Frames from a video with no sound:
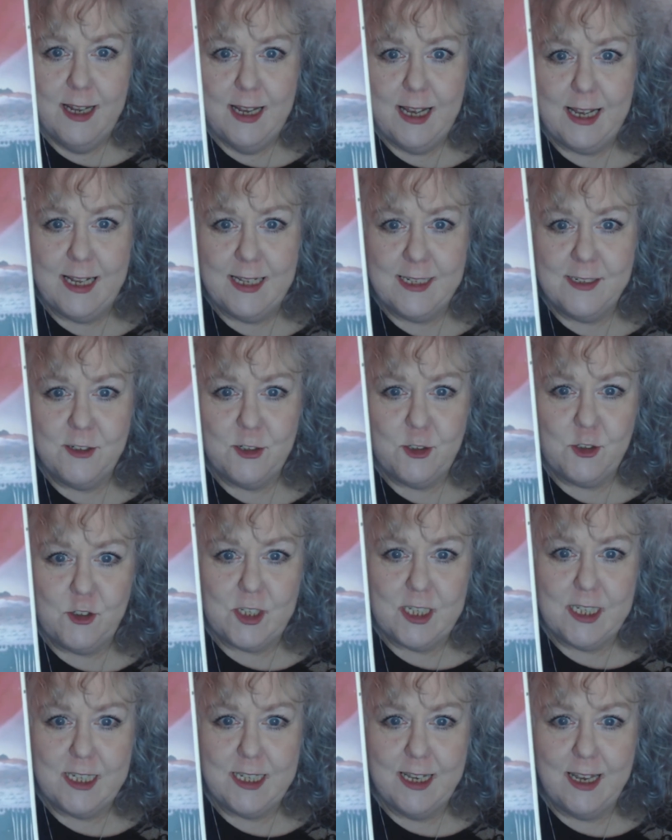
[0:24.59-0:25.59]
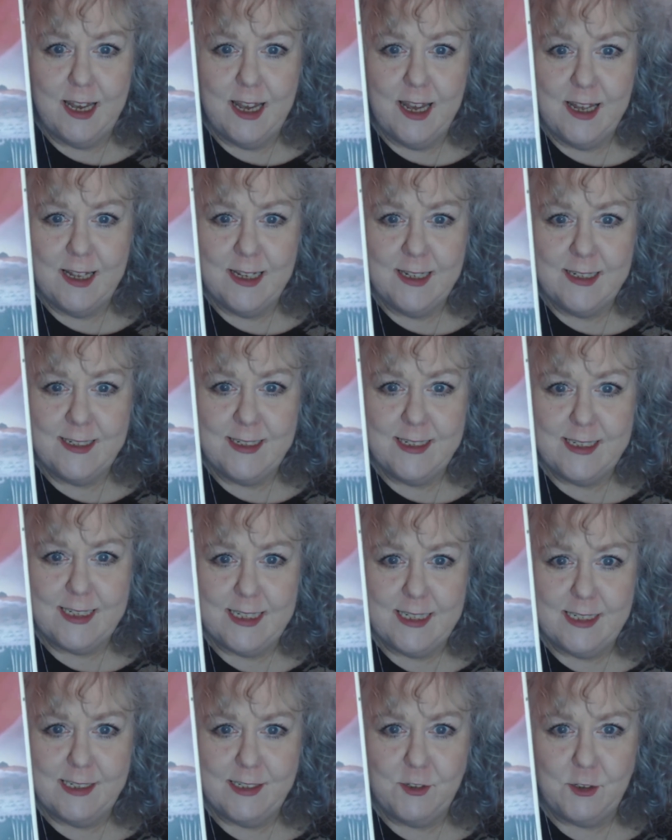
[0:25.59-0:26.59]
energy and
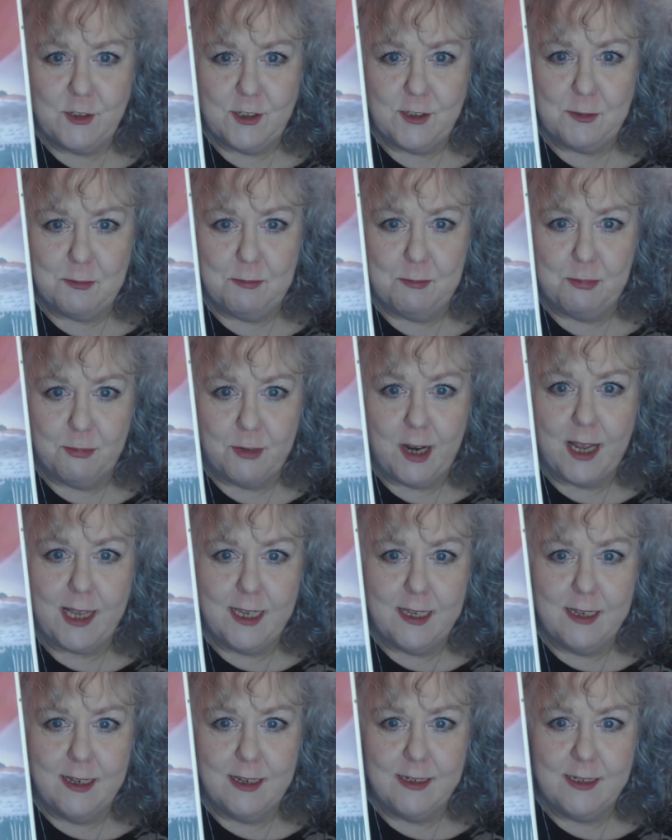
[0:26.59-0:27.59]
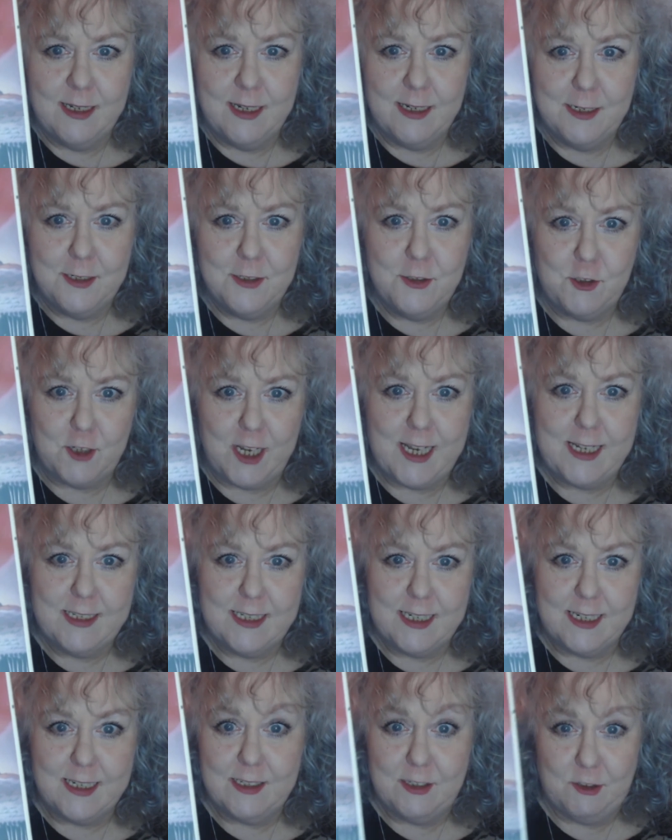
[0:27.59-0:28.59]
it's just bright and
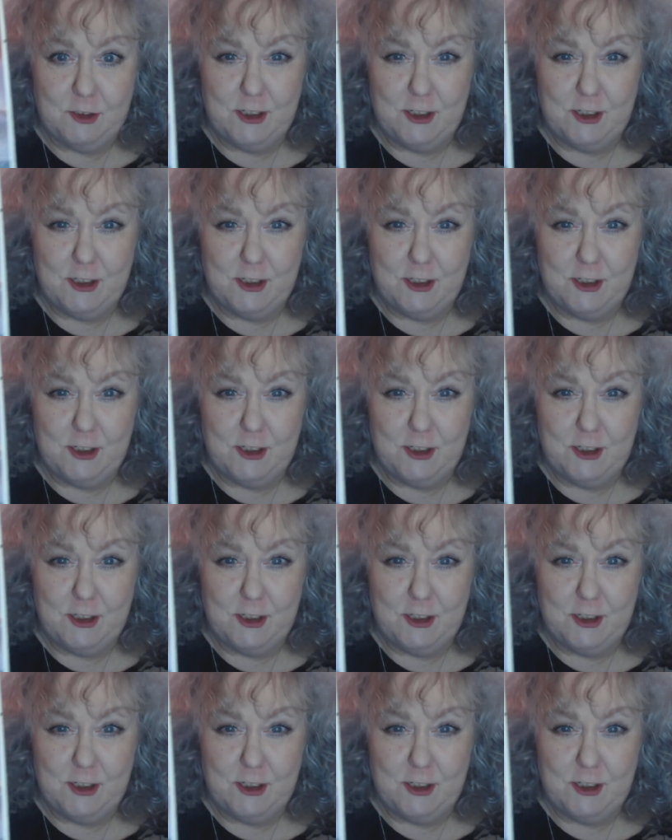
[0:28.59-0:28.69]
energetic.